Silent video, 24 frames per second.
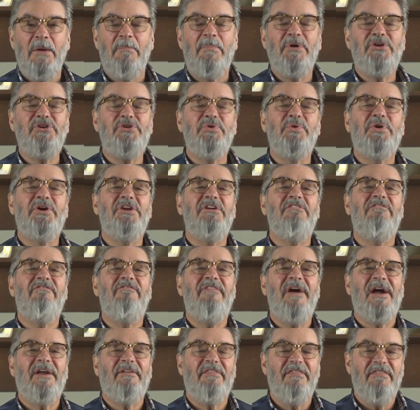but you can
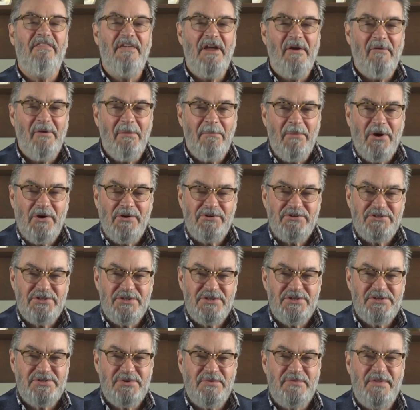affect their
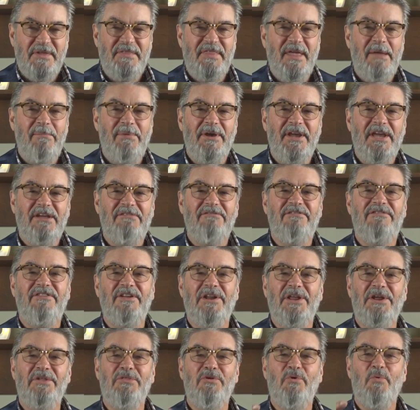emotions so that they begin
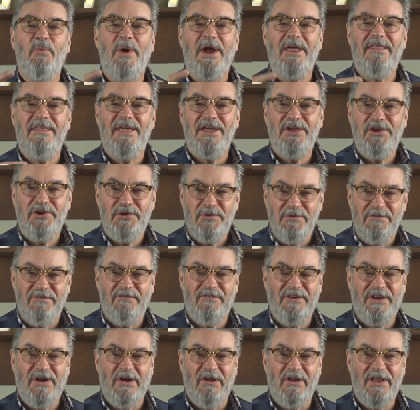feeling the way that you
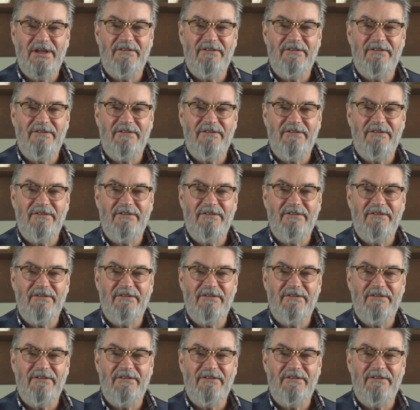feel.